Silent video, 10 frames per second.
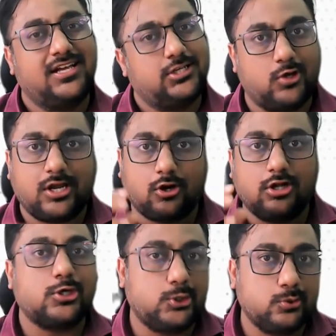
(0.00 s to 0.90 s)
So you can
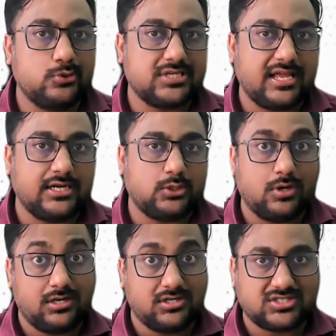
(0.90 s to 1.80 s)
also use AI to
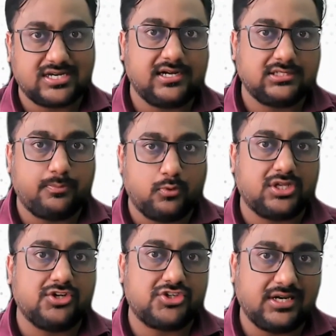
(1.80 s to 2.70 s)
understand the
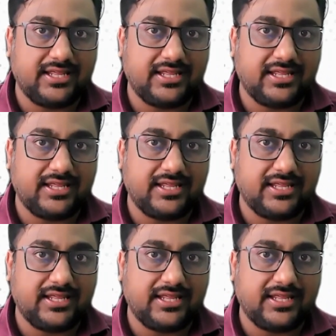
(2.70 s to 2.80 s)
potential